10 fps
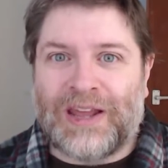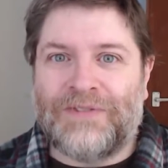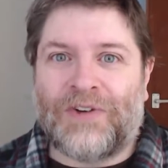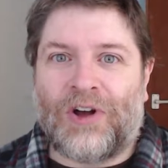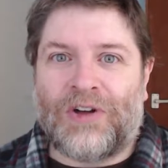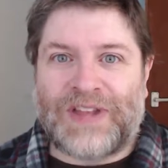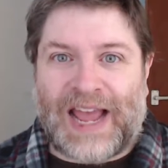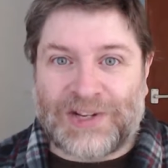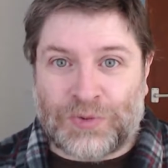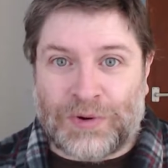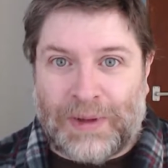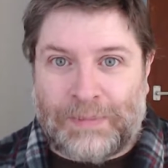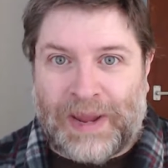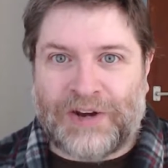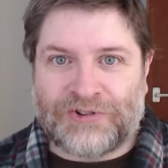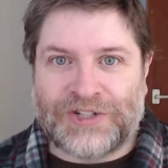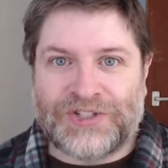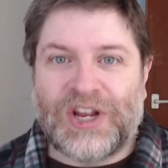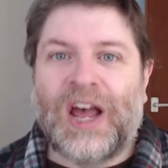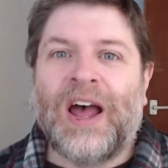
involved as one of my patrons